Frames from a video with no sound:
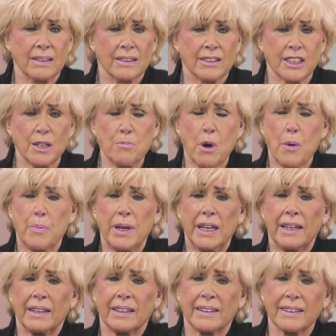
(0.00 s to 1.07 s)
some are
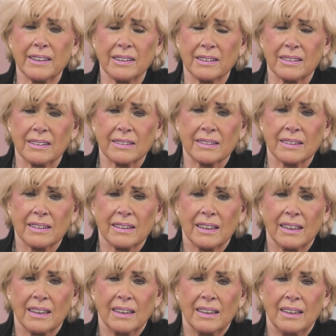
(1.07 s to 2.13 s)
being killed.
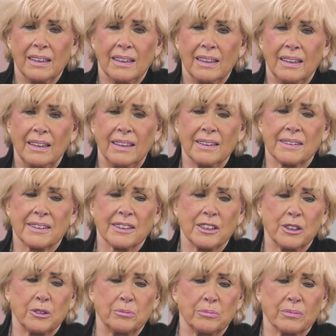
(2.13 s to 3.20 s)
It's
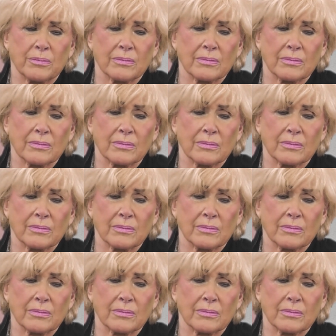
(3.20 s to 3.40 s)
a